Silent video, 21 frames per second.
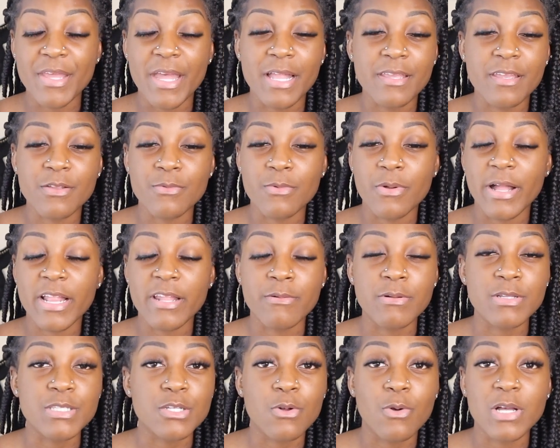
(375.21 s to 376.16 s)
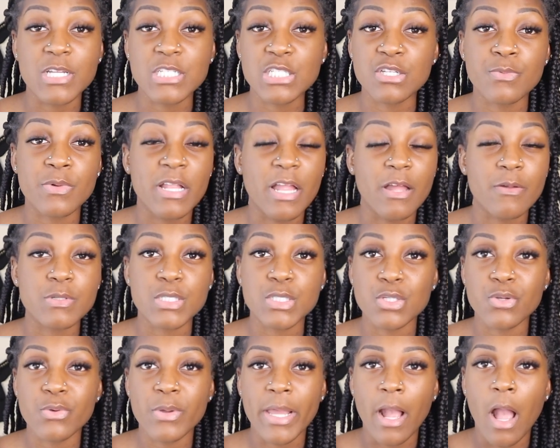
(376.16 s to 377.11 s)
I didn't want anyone to question what I was
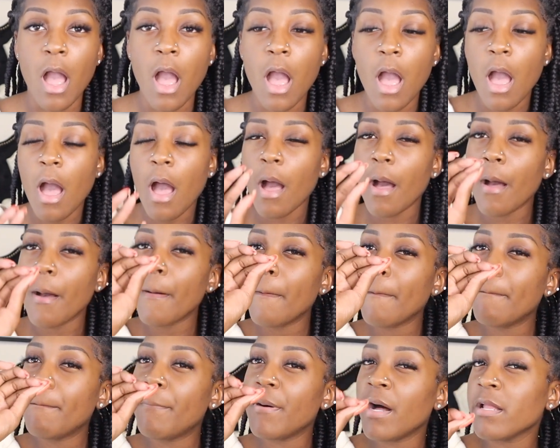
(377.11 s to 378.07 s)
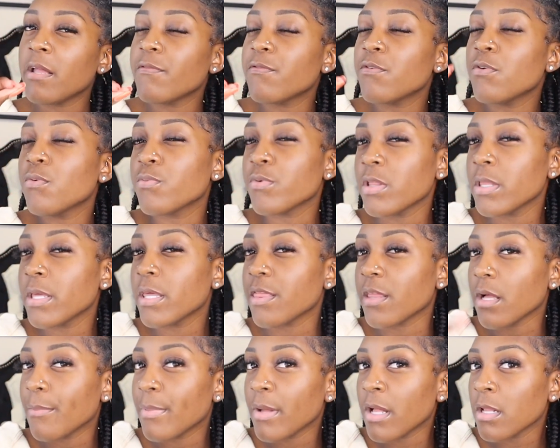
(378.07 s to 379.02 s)
doing. But if you really
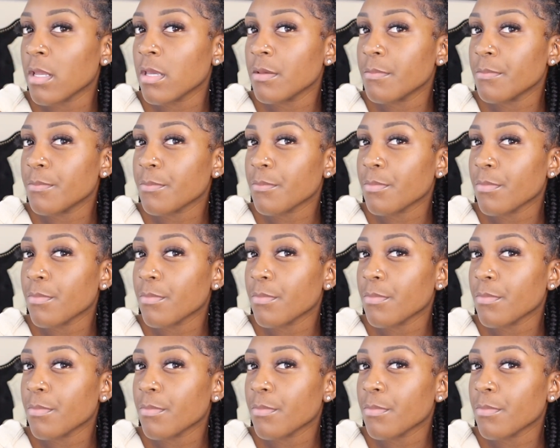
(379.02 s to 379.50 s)
think about it,